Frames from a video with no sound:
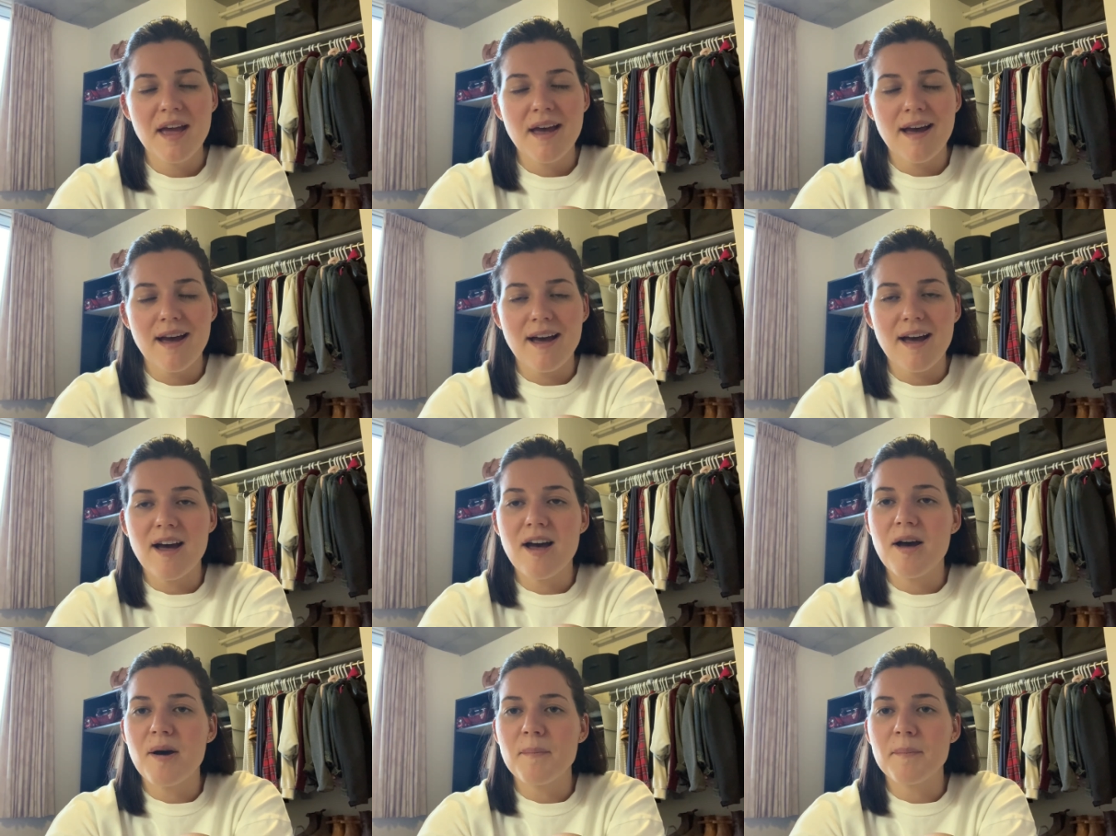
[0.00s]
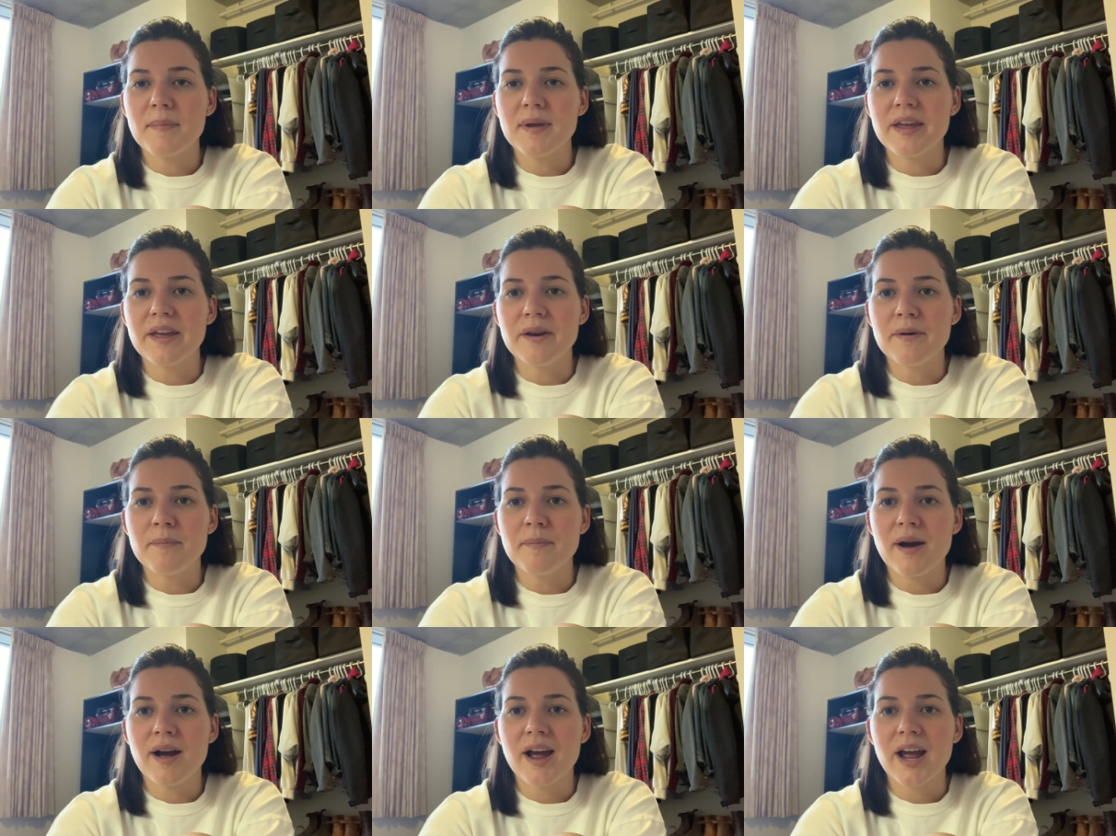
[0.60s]
um,
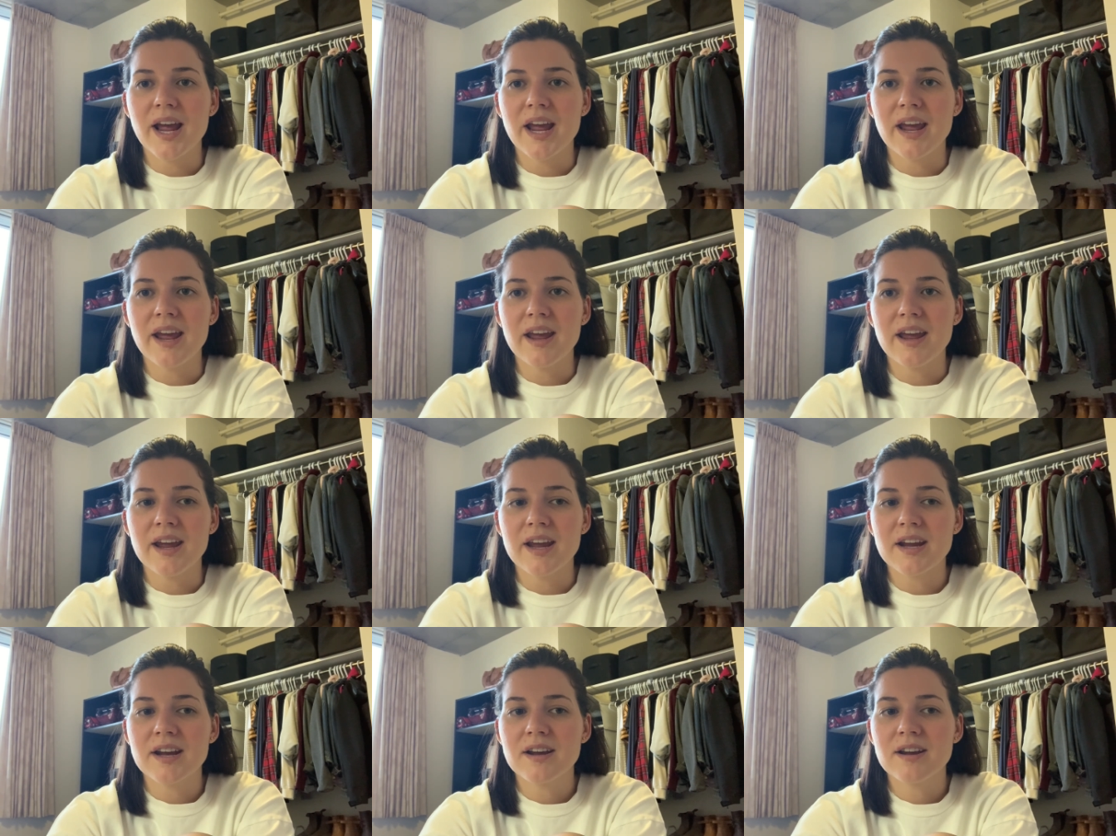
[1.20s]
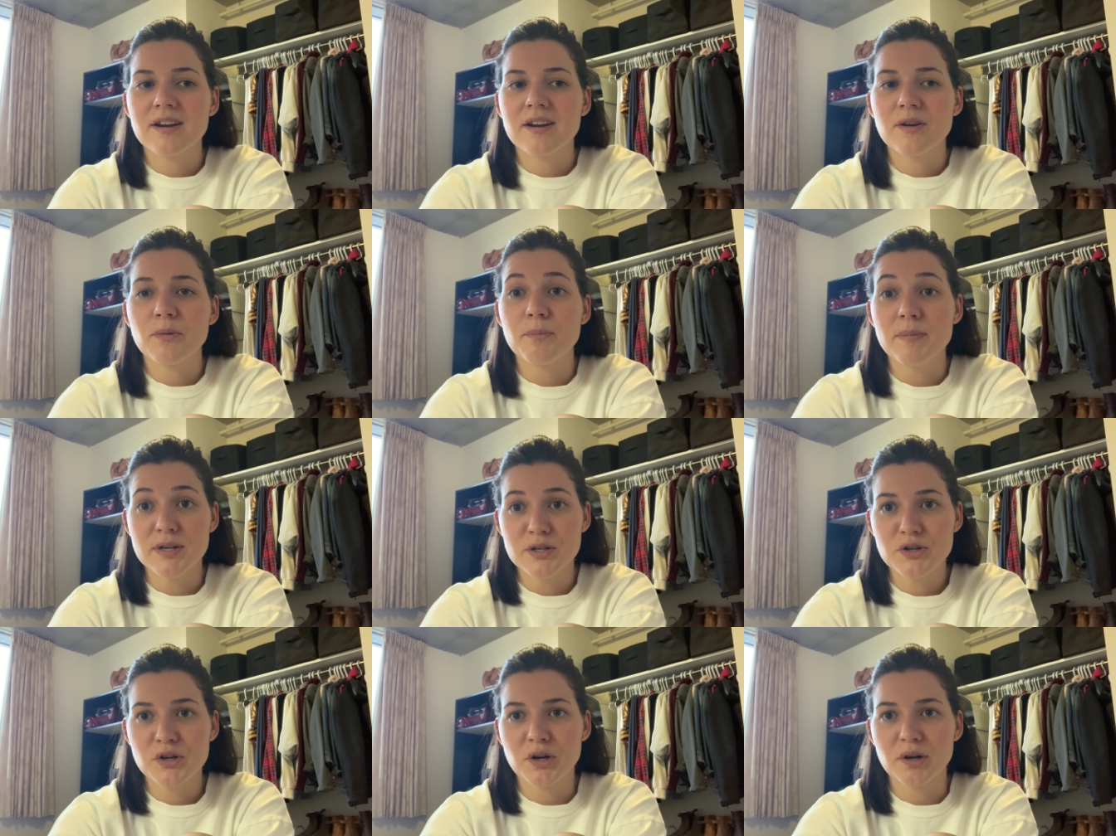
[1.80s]
in my
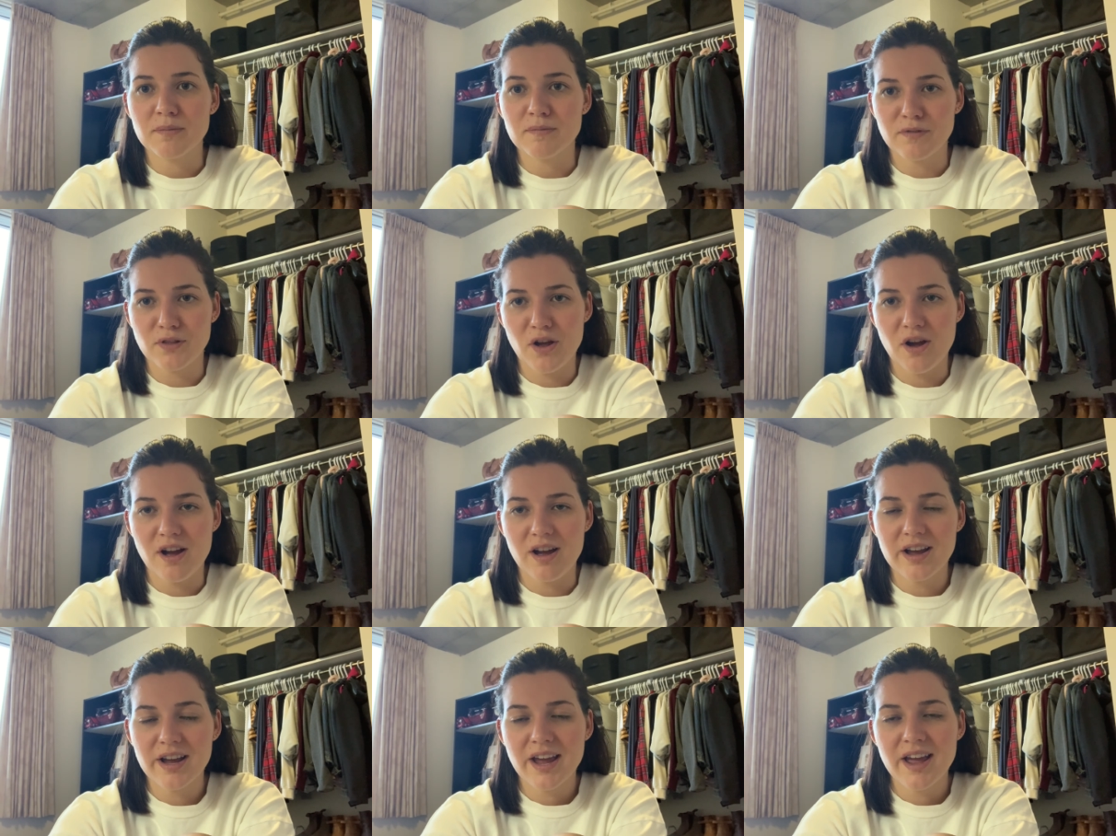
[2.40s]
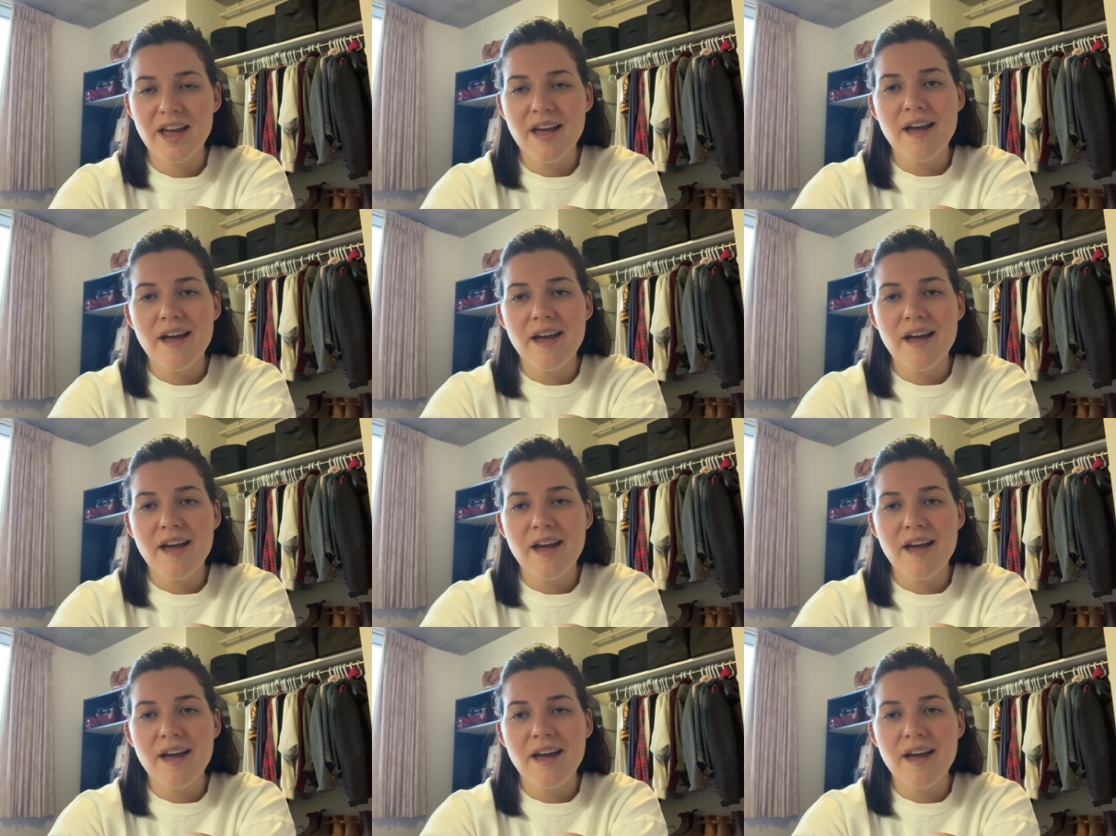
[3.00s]
midterm vlog.